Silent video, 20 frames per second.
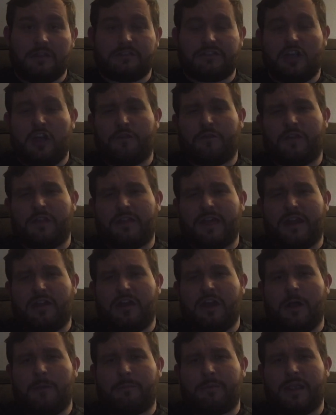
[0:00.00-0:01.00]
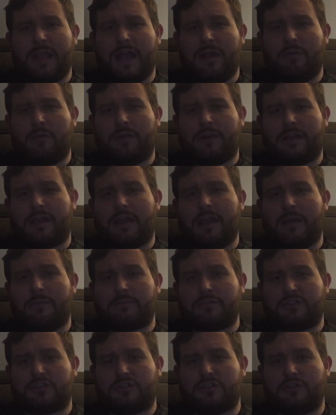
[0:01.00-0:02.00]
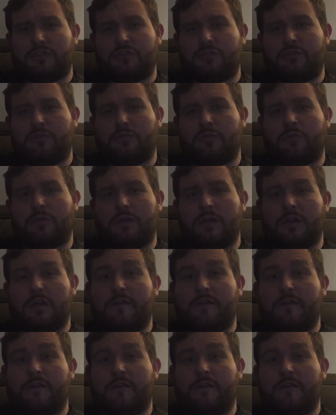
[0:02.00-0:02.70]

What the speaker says: So hopefully that'll help you out when it comes to